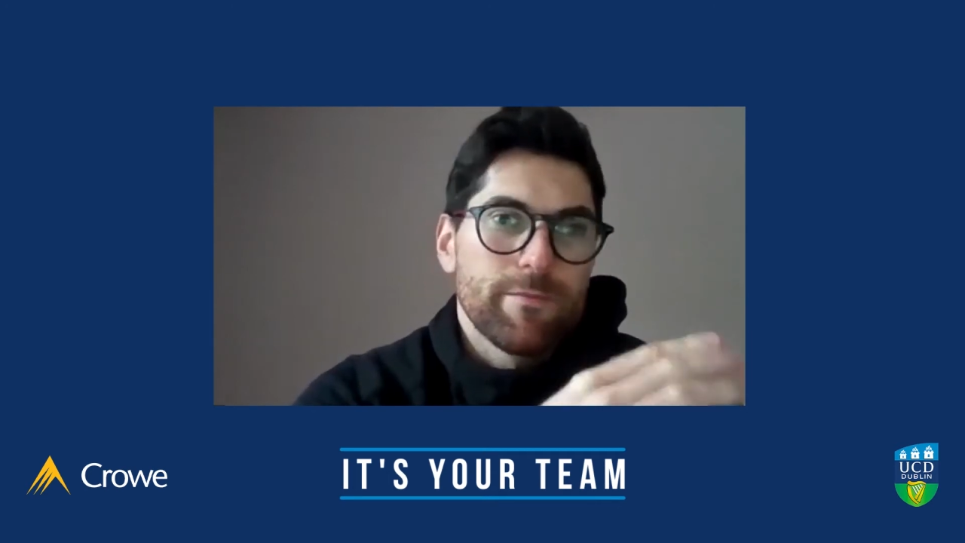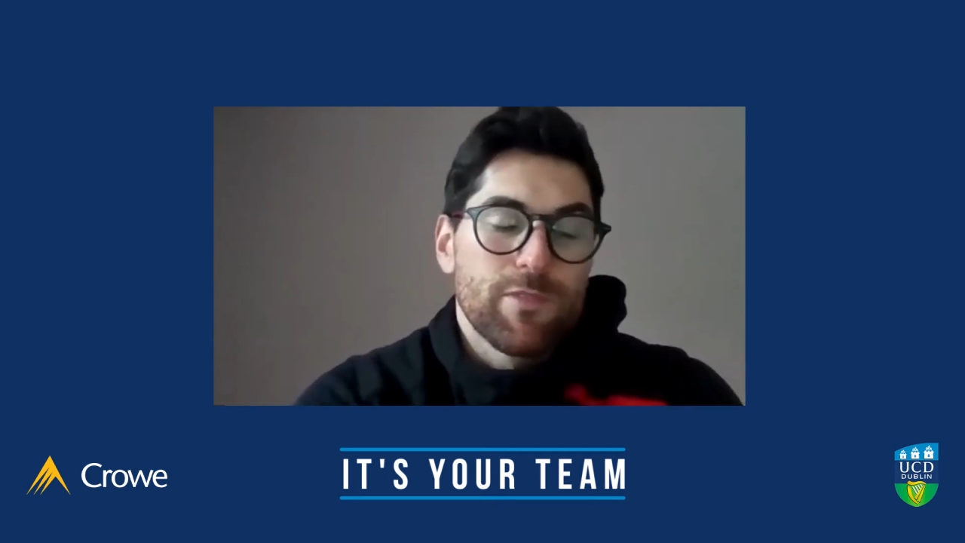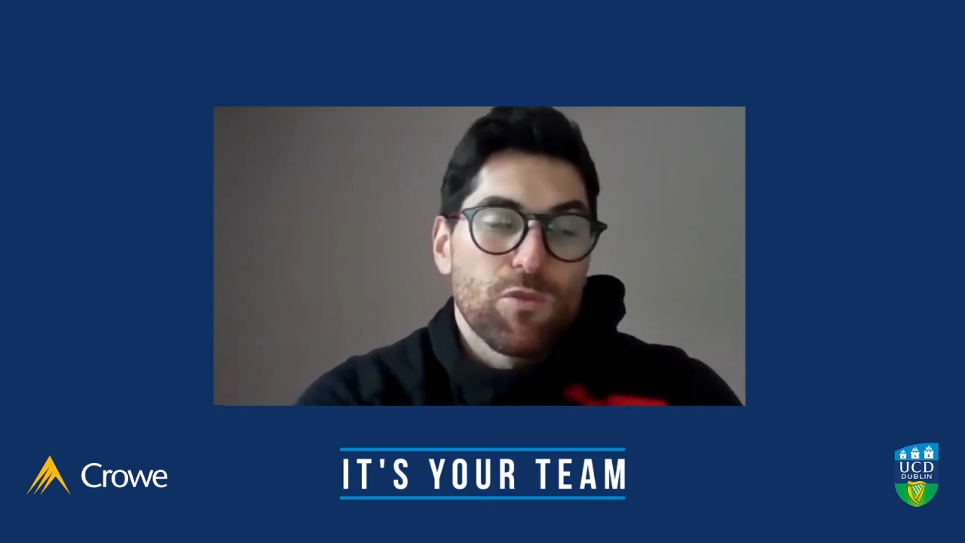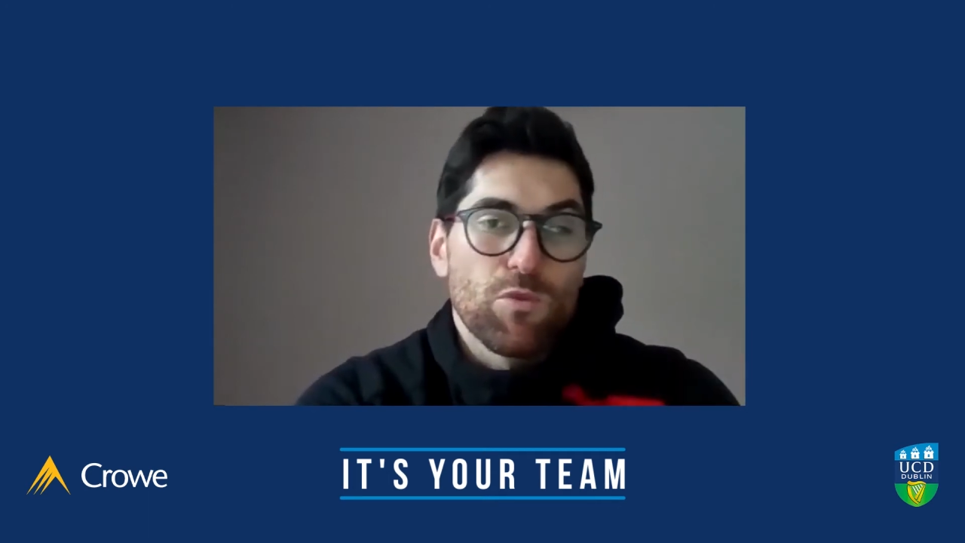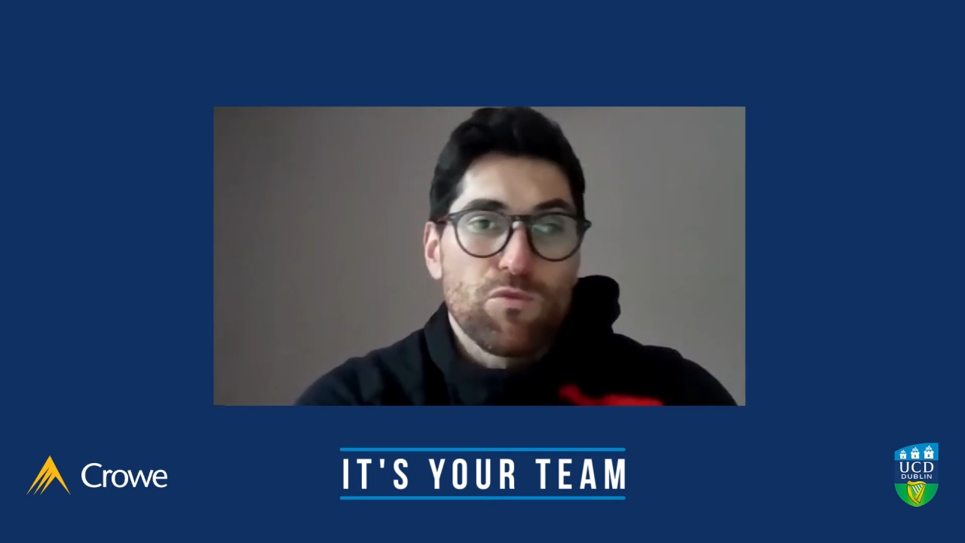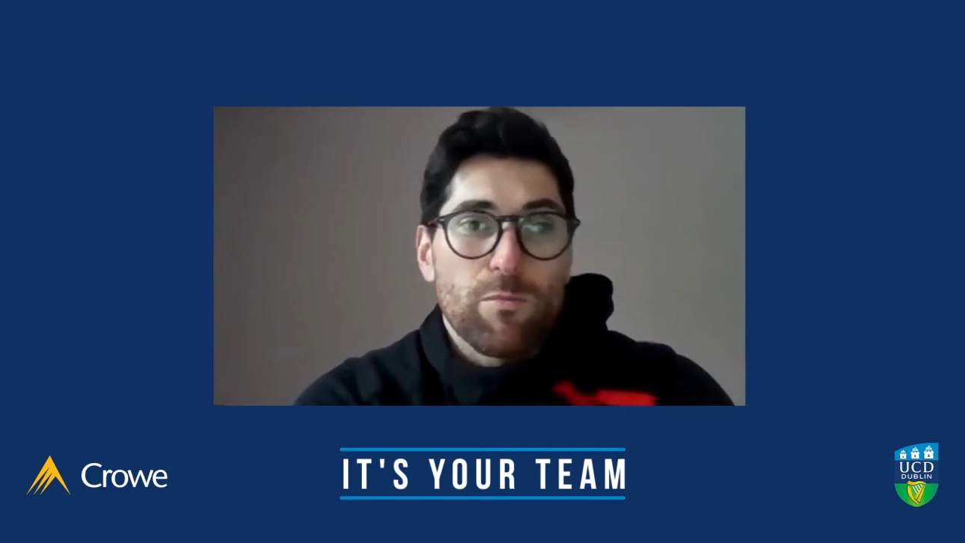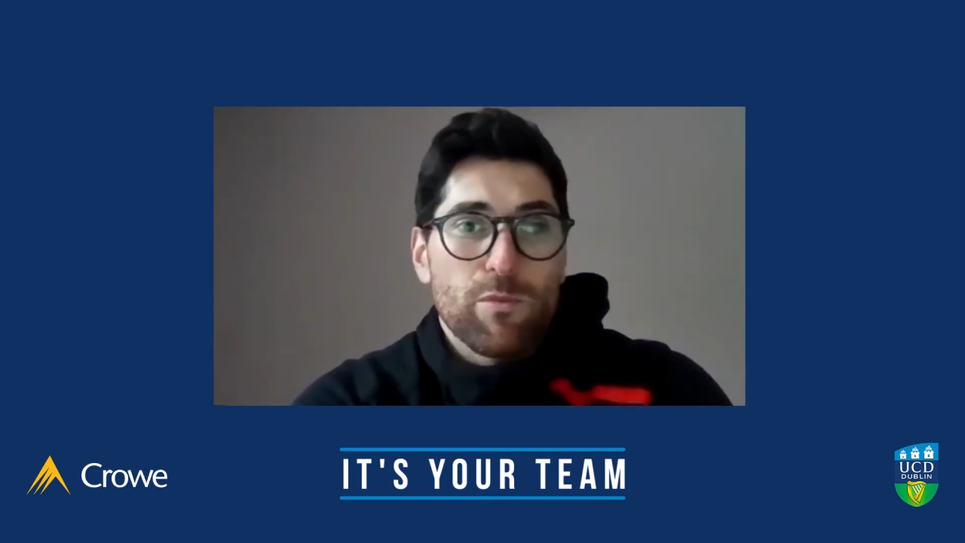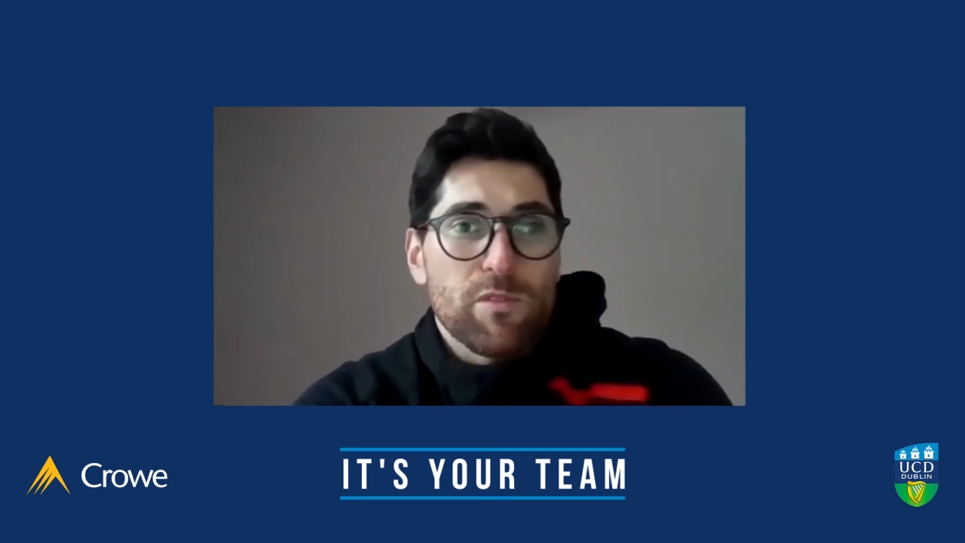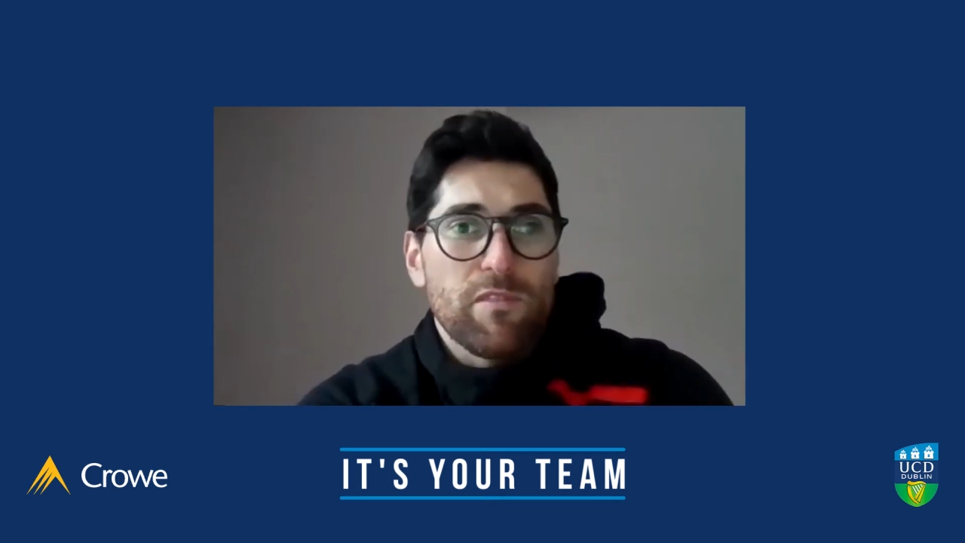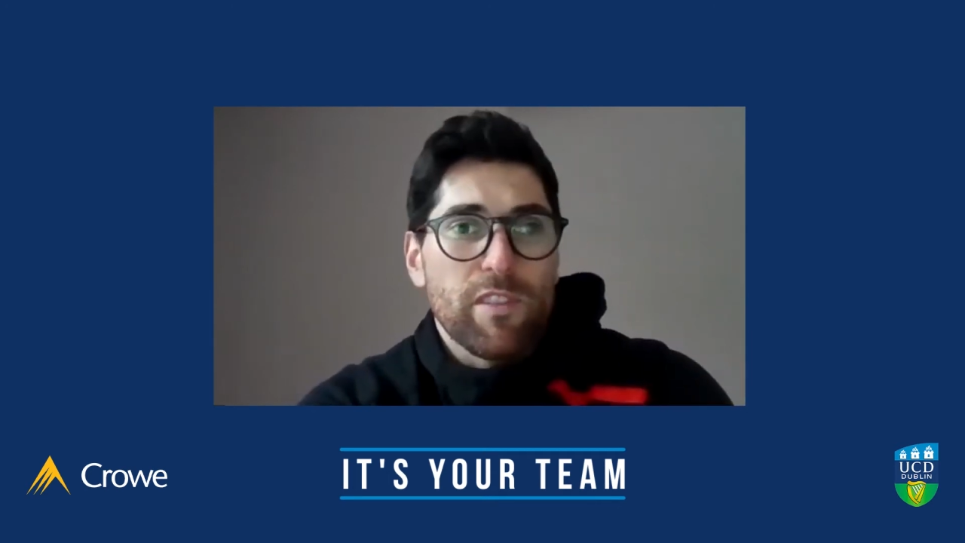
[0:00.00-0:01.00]
schools rugby
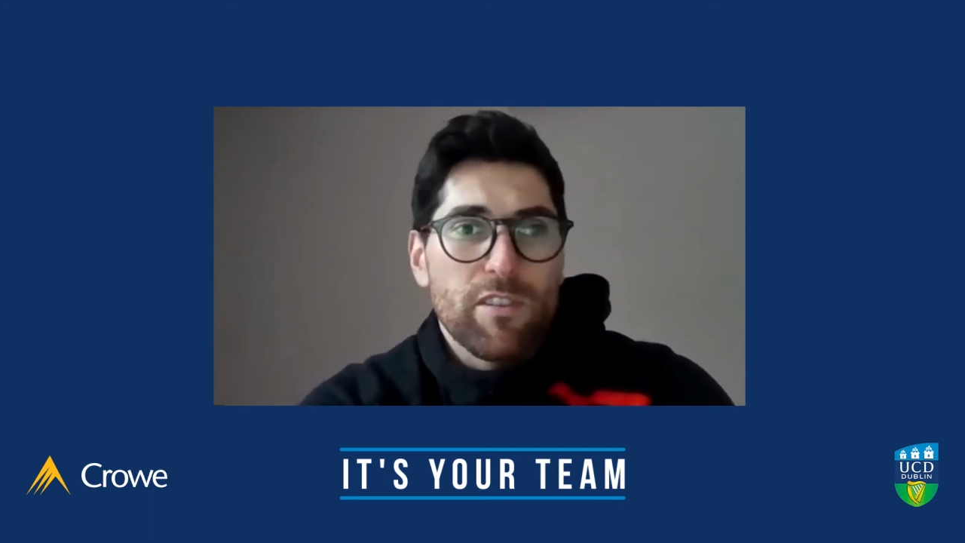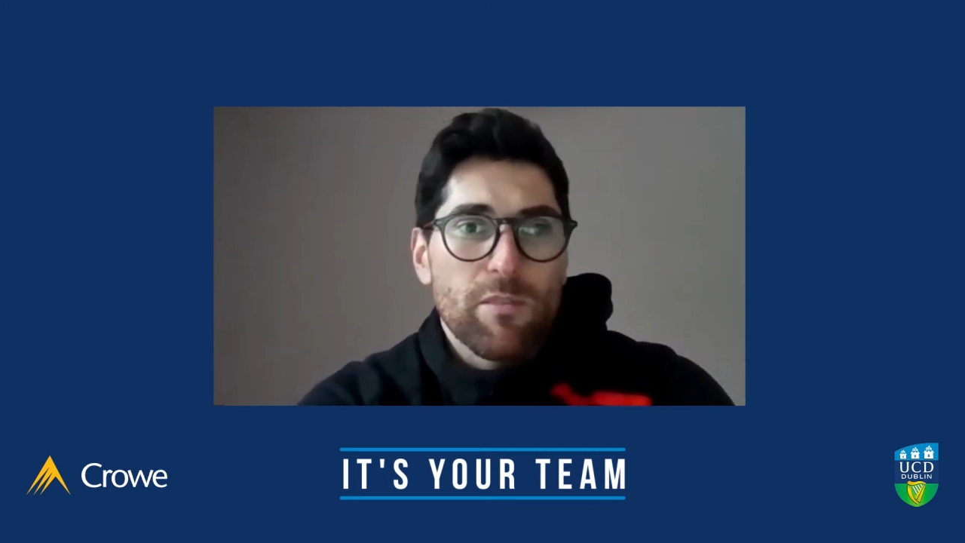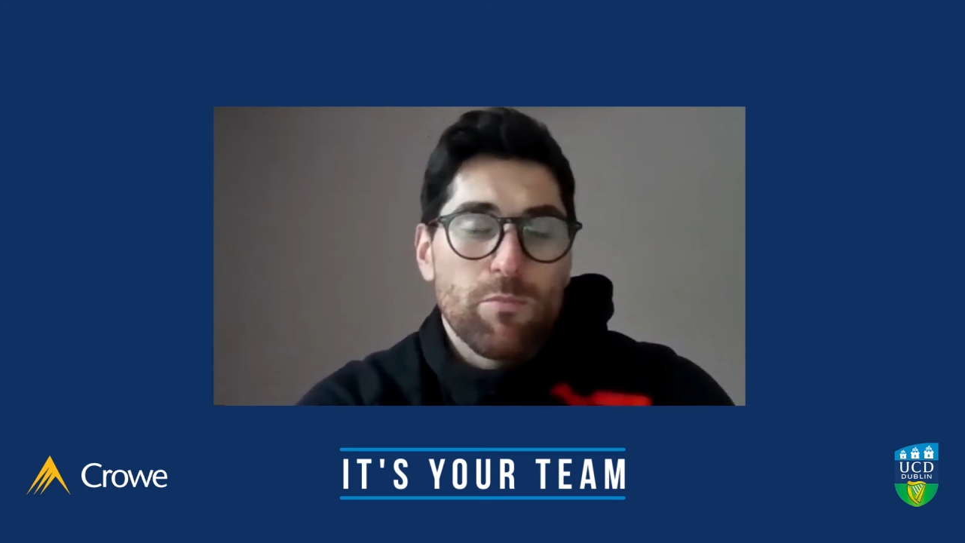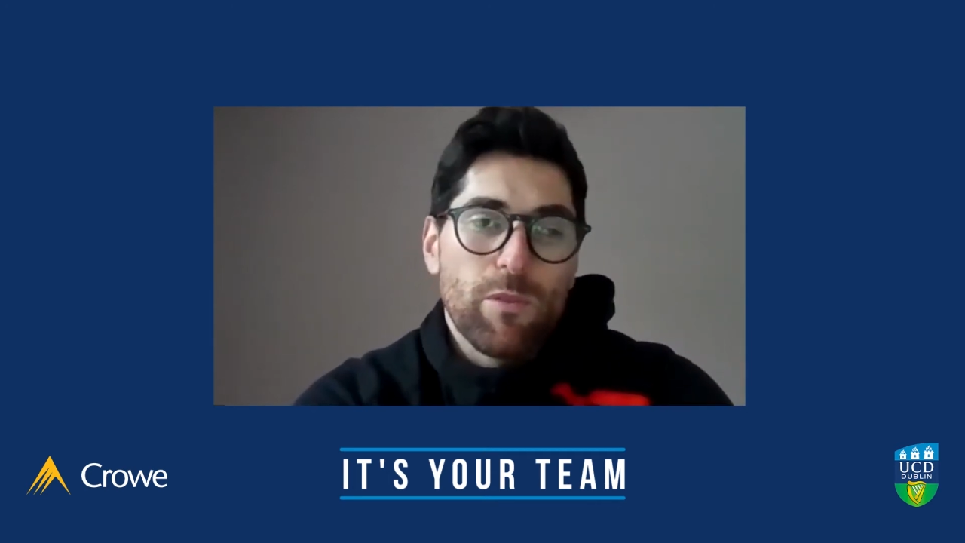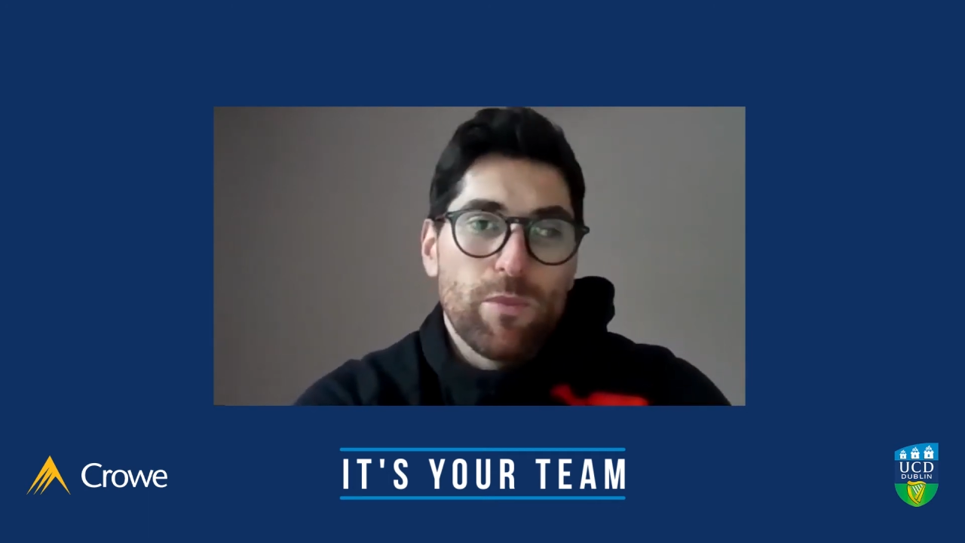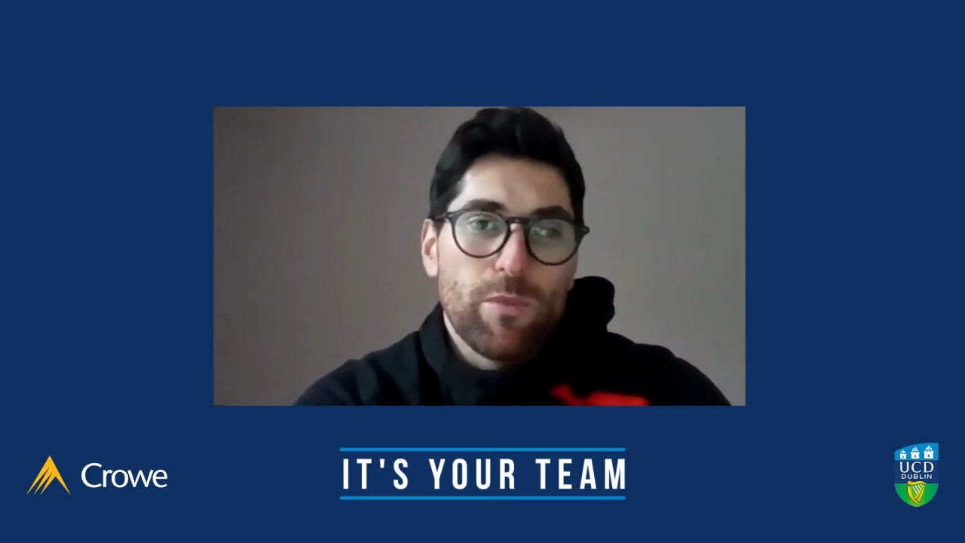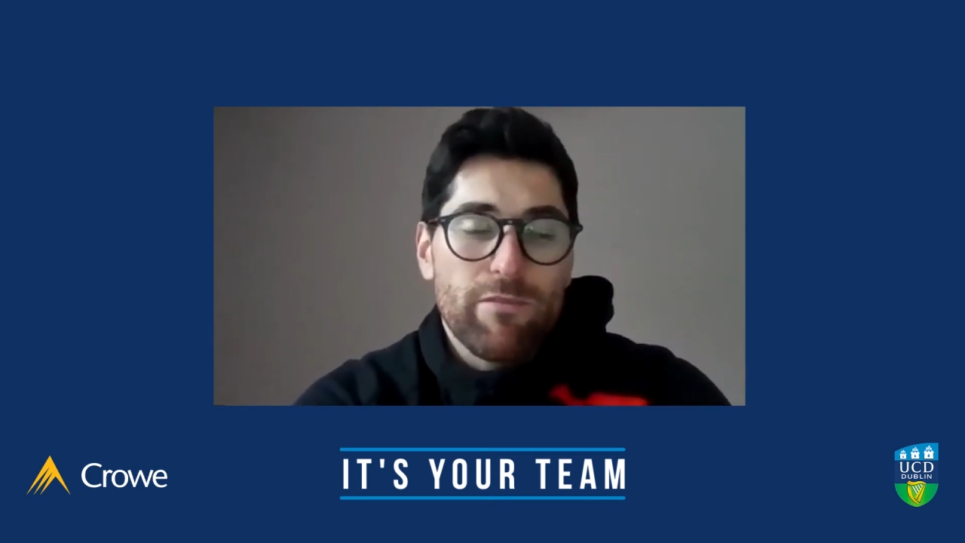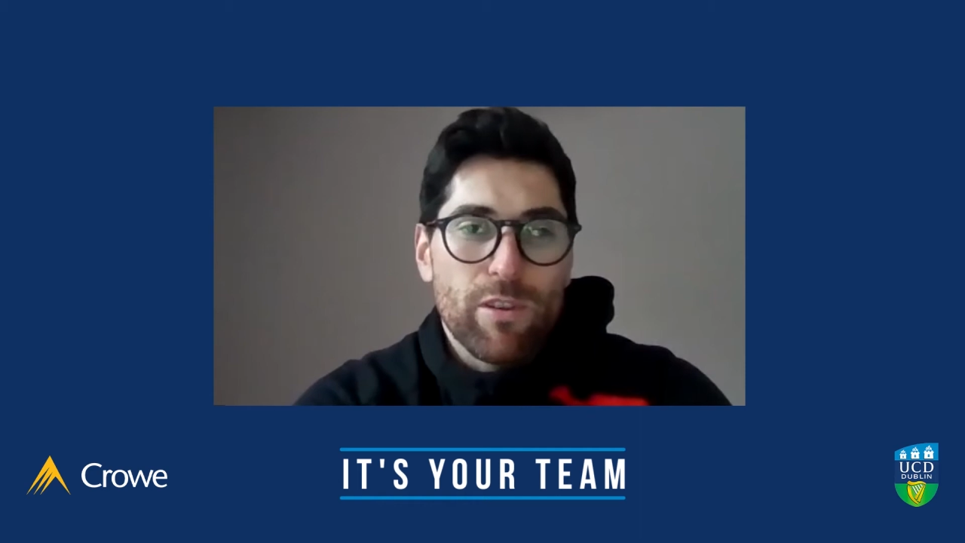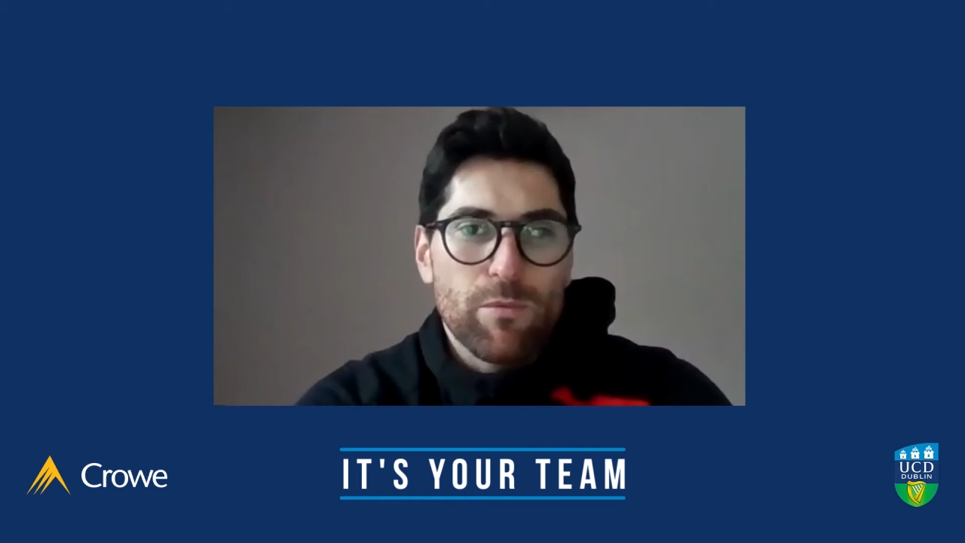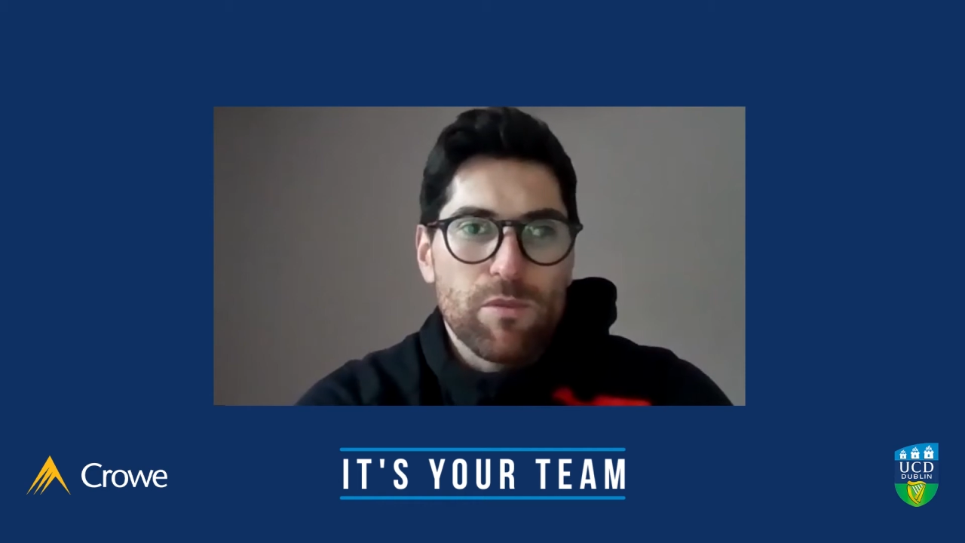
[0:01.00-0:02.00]
was divided up whenever I